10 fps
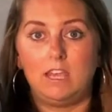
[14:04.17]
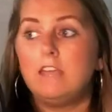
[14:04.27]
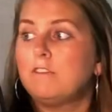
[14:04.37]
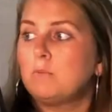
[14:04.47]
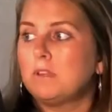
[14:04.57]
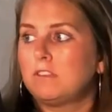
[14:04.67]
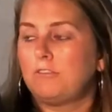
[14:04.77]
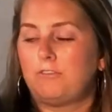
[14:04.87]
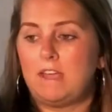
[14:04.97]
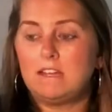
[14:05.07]
Even with the
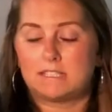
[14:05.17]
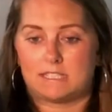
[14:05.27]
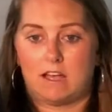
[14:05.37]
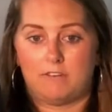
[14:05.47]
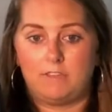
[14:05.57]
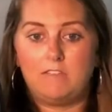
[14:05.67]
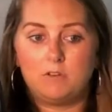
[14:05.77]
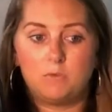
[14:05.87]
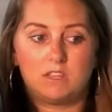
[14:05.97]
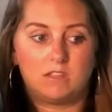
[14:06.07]
fake stuff,
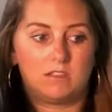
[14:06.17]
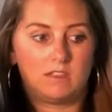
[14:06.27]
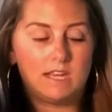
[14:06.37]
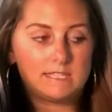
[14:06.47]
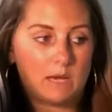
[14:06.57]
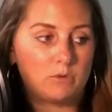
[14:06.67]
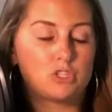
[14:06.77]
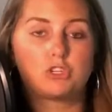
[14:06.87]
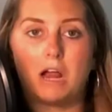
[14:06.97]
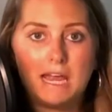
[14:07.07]
even with the things I
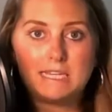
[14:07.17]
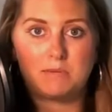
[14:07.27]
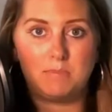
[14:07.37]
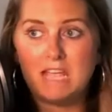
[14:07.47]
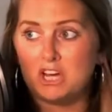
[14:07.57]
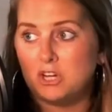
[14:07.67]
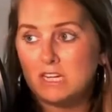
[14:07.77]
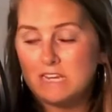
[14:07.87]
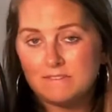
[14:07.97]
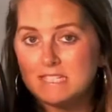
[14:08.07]
was trying to be, I
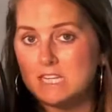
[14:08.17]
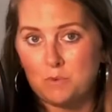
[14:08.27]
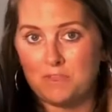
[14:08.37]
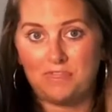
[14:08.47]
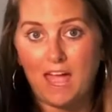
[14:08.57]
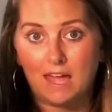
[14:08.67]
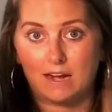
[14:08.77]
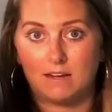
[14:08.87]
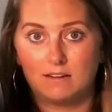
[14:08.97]
couldn't even stick with that.